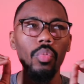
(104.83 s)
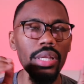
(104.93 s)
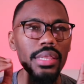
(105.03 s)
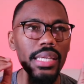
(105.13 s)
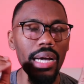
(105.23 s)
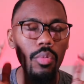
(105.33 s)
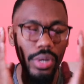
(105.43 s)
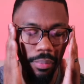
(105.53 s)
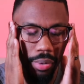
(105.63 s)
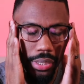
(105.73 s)
one thing I want
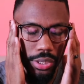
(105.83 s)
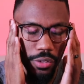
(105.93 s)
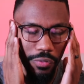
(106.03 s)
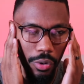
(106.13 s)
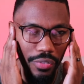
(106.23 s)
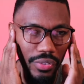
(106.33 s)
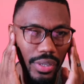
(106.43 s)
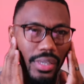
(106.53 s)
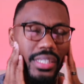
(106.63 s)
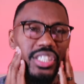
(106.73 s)
to bring to the
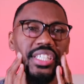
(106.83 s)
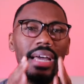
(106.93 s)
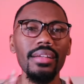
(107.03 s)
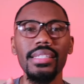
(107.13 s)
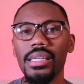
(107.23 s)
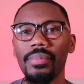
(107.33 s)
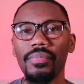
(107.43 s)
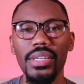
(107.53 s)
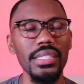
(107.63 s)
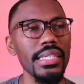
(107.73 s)
forefront, and shout out to him,
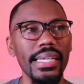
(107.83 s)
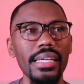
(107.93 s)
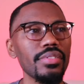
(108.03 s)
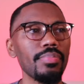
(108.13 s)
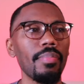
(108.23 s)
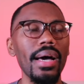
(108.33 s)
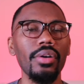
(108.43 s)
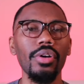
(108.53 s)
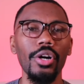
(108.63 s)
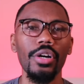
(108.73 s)
because he gives
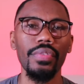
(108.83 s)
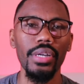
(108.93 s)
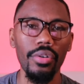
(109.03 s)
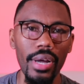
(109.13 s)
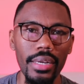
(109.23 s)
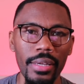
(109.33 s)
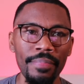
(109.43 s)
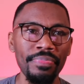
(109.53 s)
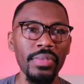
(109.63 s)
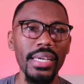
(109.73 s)
Michael Irvin credit.
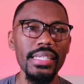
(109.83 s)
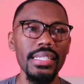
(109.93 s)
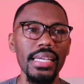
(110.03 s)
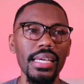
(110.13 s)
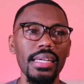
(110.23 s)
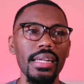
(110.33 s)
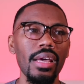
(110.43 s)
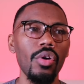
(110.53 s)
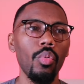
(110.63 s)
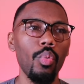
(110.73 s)
He said
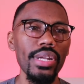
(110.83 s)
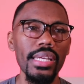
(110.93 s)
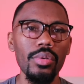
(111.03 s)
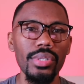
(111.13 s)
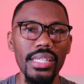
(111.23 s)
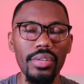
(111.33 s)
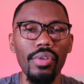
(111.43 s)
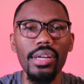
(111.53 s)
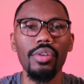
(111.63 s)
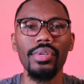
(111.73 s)
when he was getting
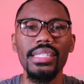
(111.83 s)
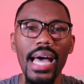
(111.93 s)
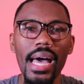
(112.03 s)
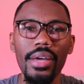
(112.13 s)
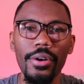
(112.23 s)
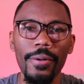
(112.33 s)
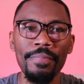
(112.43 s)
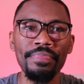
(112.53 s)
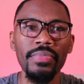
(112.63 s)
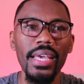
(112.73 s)
ready to retire,
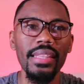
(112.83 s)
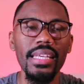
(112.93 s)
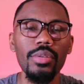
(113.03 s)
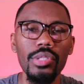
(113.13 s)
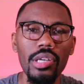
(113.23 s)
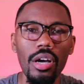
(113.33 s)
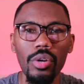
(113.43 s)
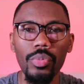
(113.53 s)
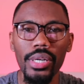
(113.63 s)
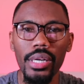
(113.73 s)
and then he was
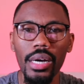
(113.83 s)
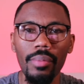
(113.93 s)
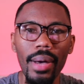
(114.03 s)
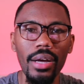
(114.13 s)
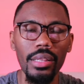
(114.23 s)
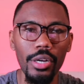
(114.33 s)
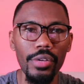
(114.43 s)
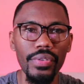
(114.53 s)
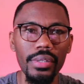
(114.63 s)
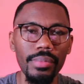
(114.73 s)
talking with Michael
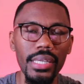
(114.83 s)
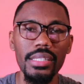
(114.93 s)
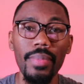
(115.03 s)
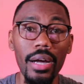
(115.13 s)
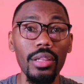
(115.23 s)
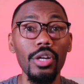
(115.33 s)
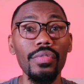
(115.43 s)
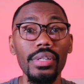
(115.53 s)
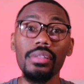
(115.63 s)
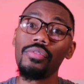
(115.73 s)
Irvin, because Michael
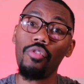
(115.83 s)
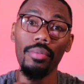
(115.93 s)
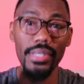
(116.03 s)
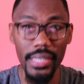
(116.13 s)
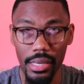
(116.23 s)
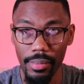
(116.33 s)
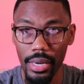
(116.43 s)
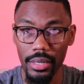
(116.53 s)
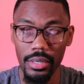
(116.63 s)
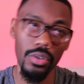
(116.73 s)
Irvin, former
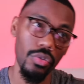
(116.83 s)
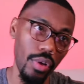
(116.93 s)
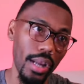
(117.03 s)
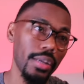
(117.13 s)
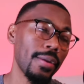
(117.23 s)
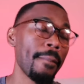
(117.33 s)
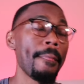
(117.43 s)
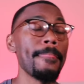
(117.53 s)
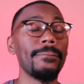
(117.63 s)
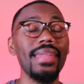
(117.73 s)
teammate, right,
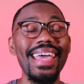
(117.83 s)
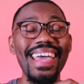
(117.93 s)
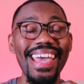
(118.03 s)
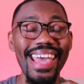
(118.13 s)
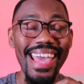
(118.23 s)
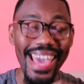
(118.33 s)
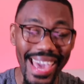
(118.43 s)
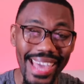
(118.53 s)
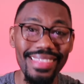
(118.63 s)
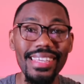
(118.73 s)

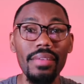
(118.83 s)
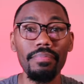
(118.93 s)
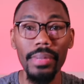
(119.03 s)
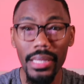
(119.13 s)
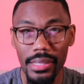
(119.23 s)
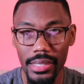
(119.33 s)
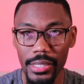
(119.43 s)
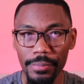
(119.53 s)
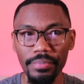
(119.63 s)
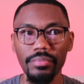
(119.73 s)
had the ability